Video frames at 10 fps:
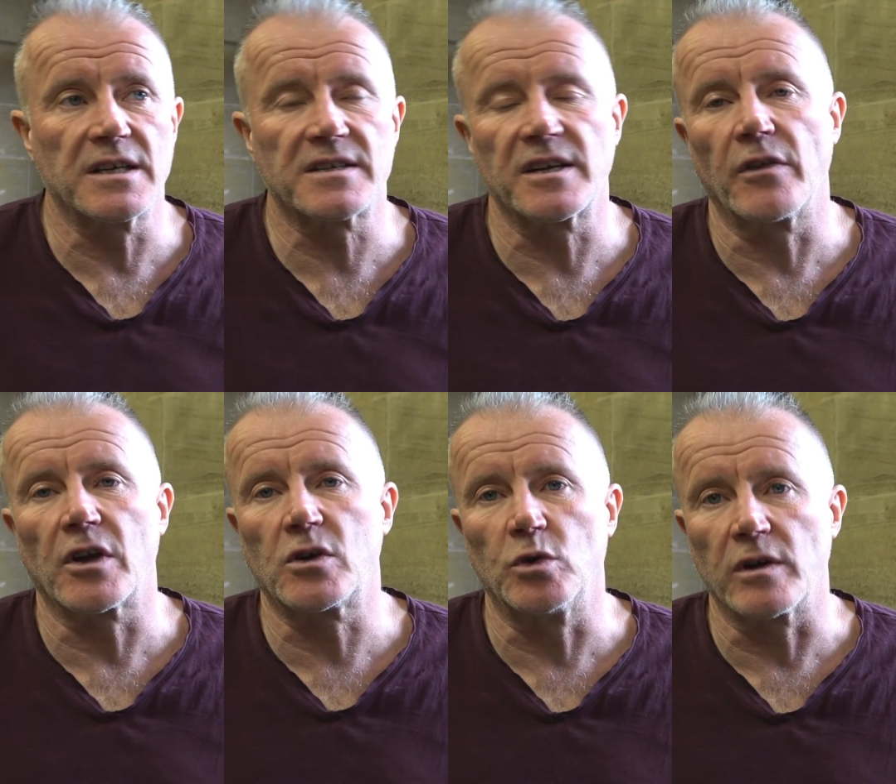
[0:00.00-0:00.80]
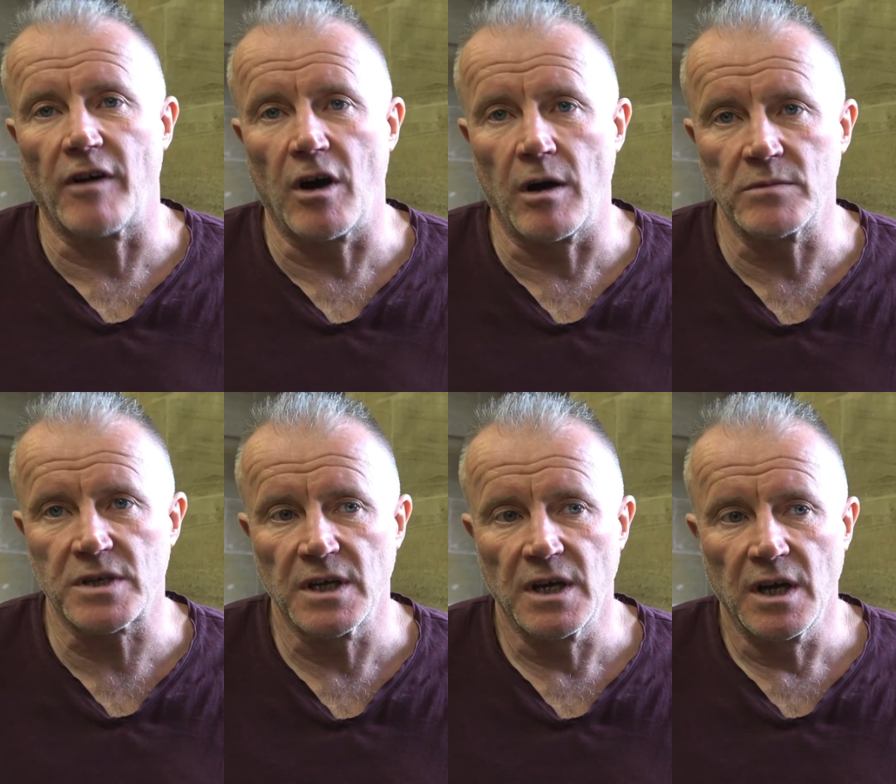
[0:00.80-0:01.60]
You see it on the coat of
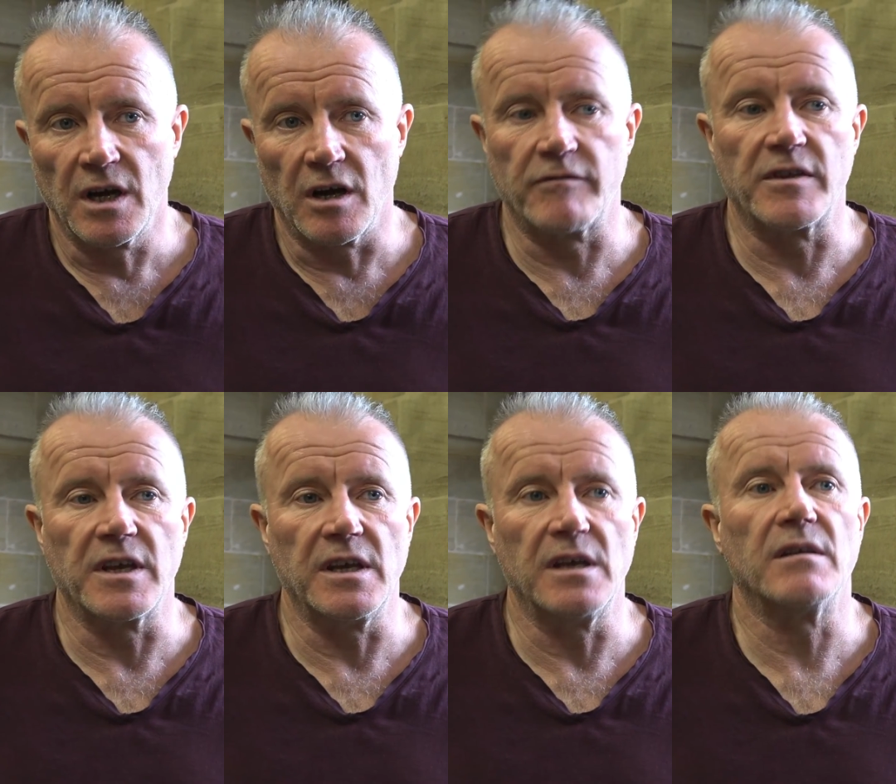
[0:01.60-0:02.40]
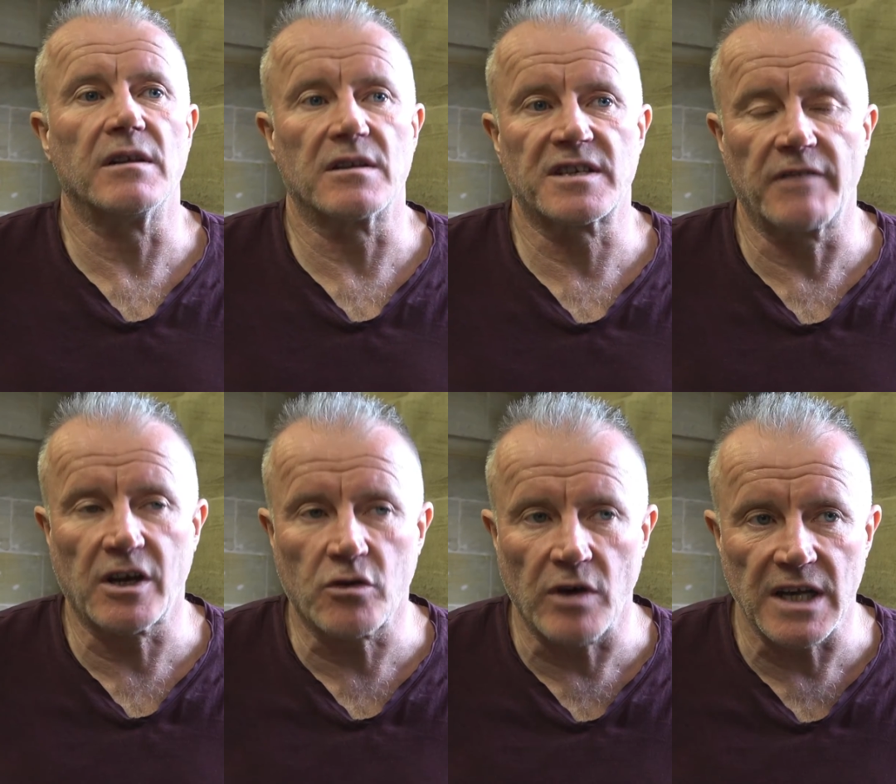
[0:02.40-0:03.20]
arms of the civic
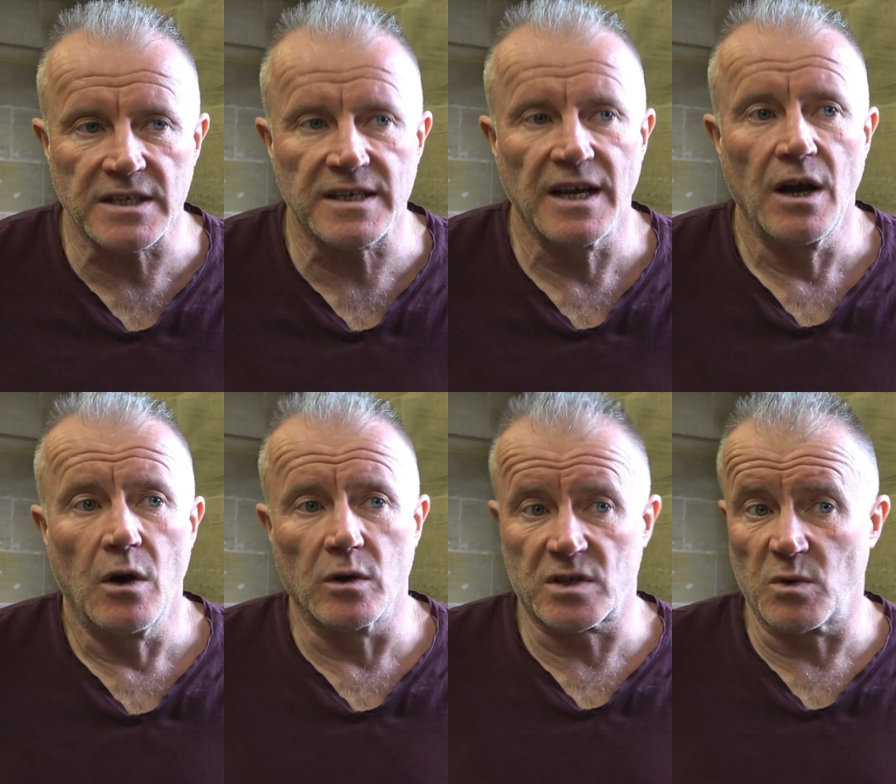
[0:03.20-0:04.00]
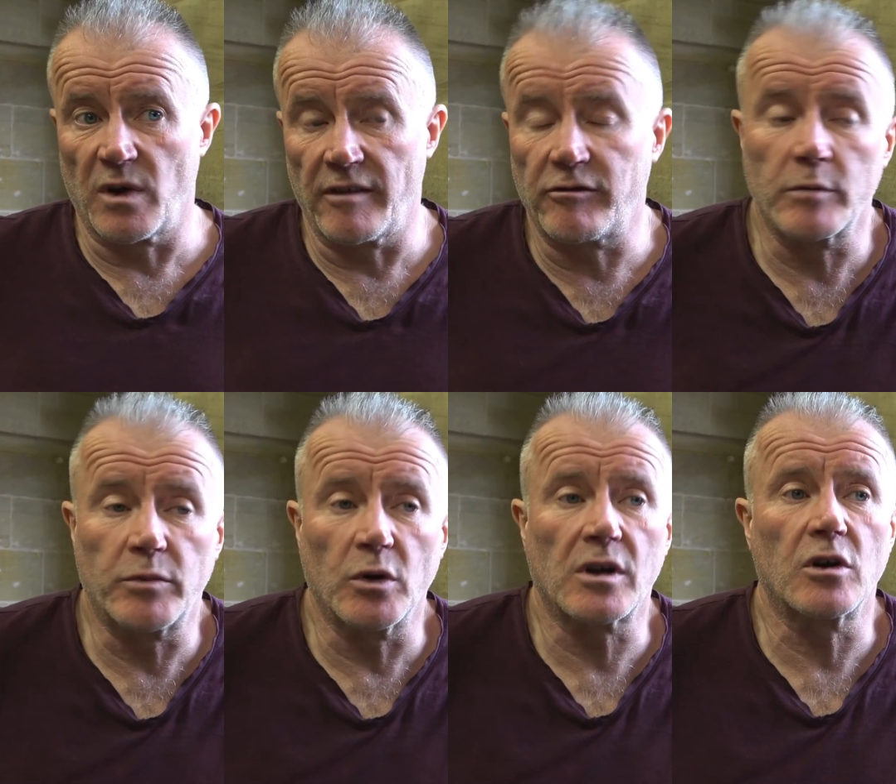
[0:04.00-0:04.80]
crest, also on the
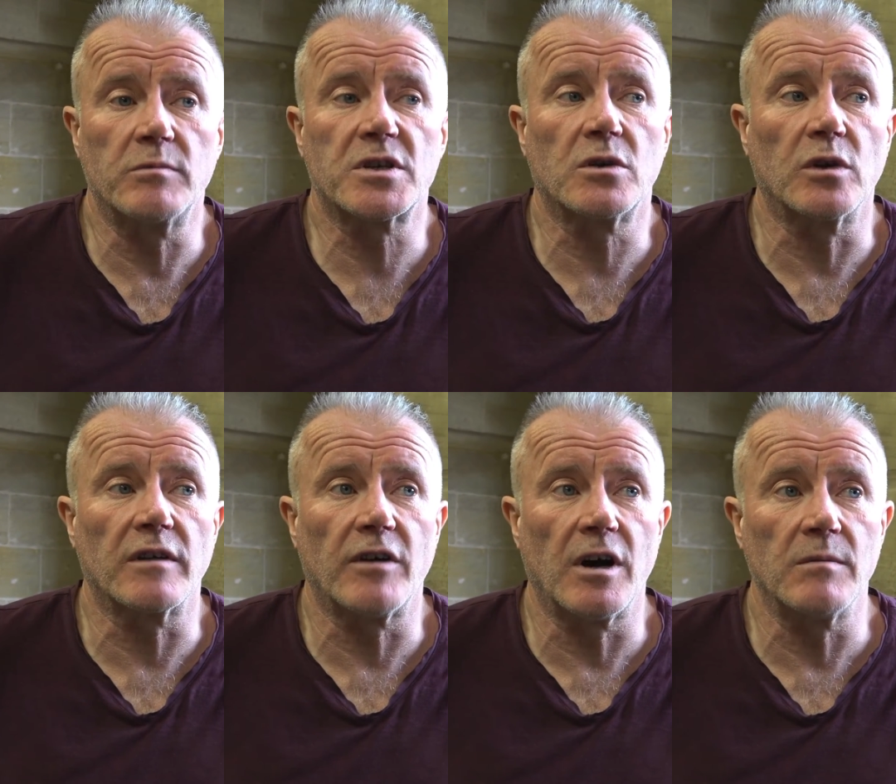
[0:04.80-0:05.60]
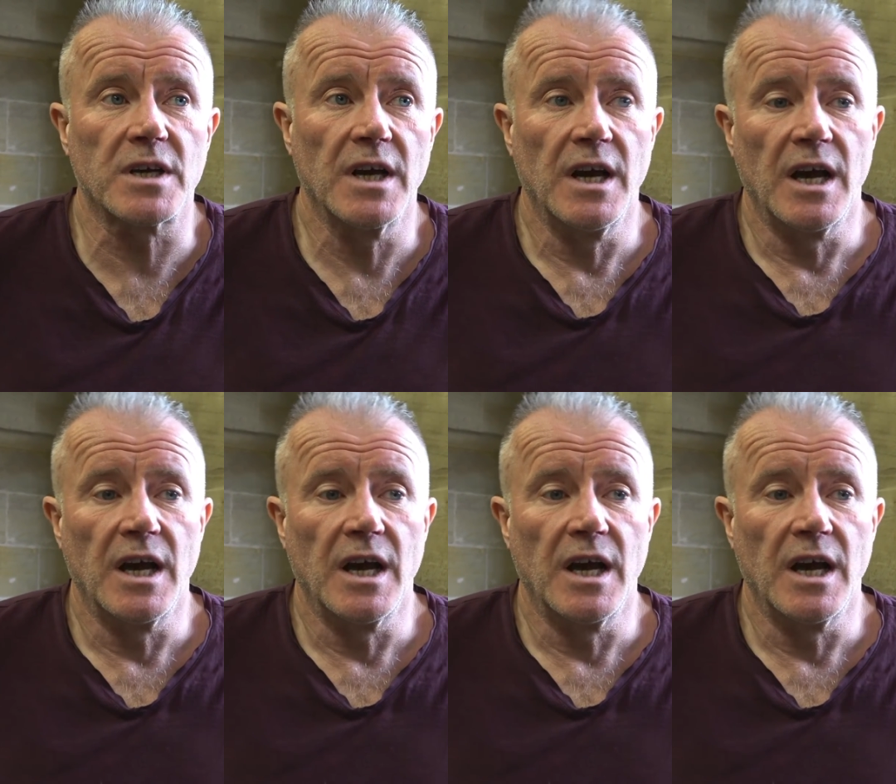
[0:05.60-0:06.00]
football club's coat of arms.